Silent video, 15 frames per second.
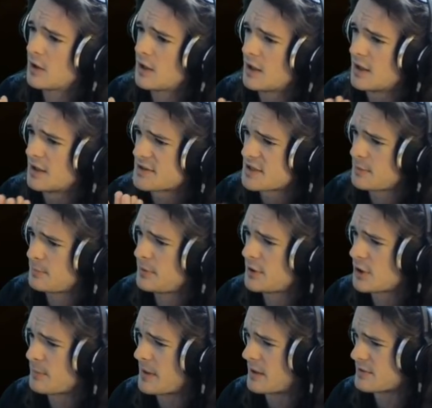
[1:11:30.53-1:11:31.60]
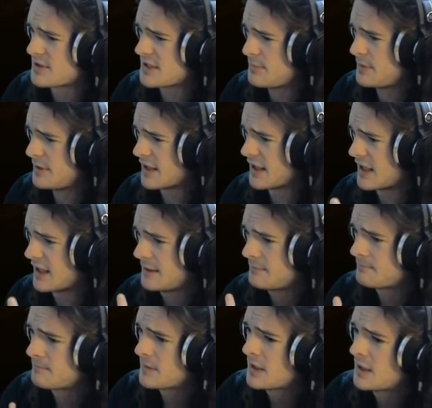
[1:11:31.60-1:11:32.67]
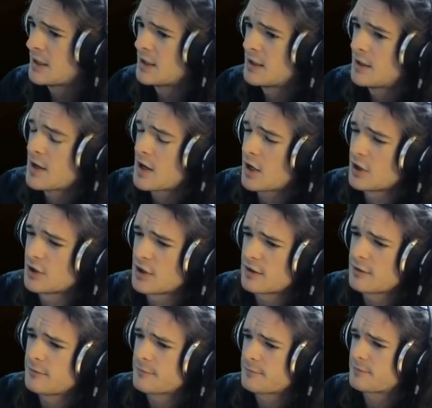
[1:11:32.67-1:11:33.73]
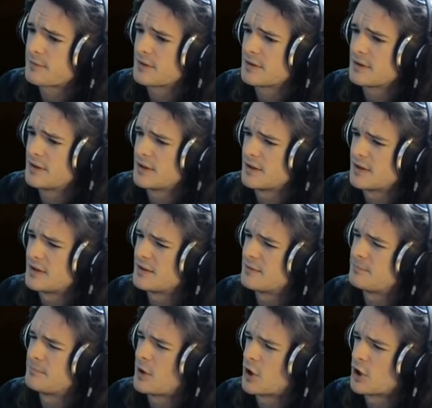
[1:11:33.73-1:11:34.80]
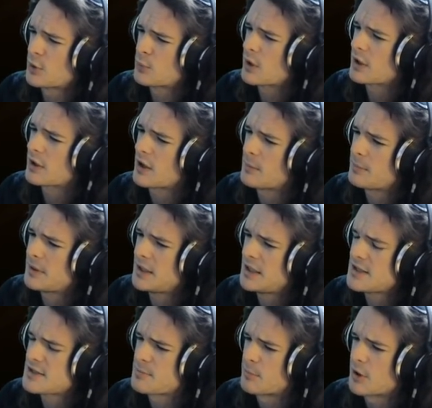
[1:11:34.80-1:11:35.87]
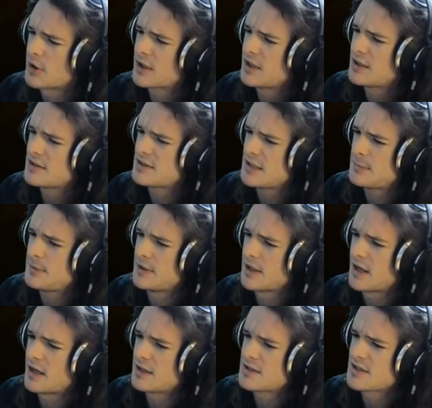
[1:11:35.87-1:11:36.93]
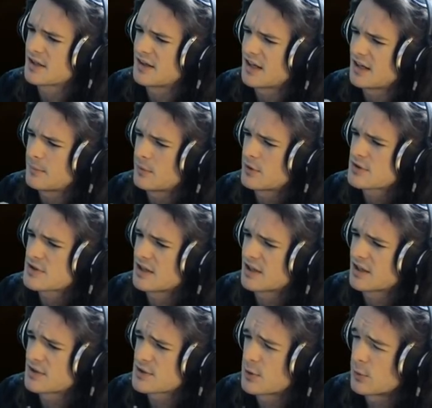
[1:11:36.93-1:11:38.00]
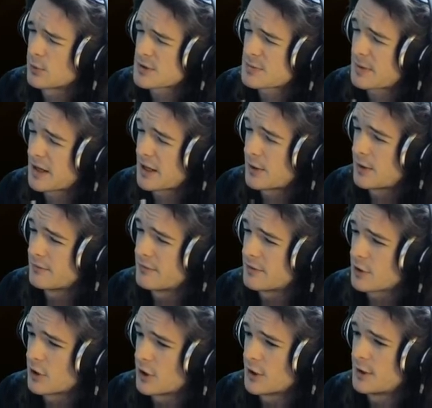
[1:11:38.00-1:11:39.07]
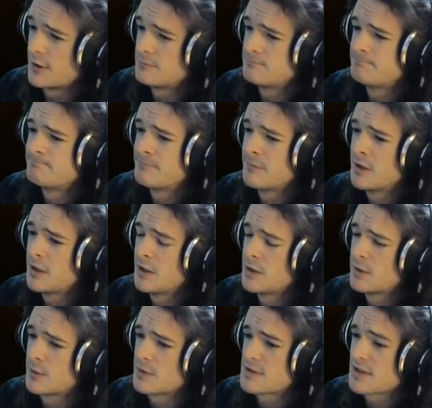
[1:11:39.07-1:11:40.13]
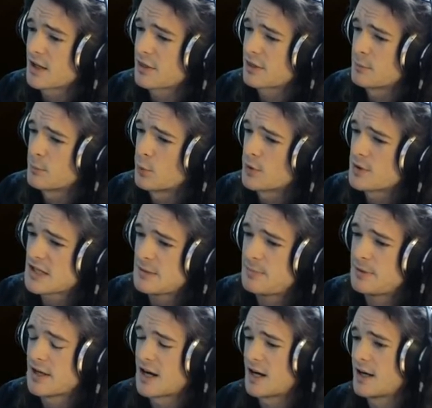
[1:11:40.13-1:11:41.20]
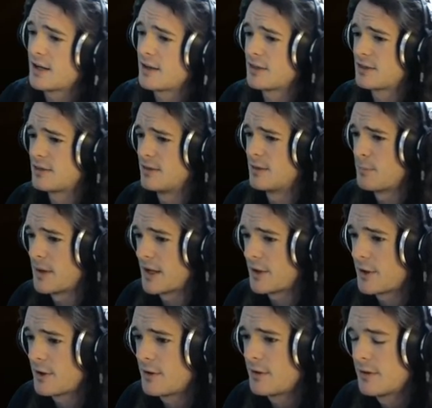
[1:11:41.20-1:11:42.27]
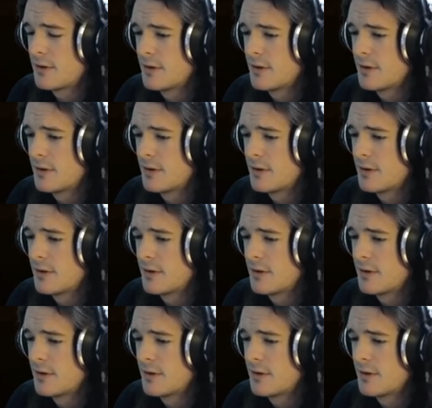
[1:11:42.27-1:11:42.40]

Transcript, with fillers: A tip here about DPI. A lot of hardware companies market DPI to gamers like it's horsepower of a car, where it's like the more DPI, the better.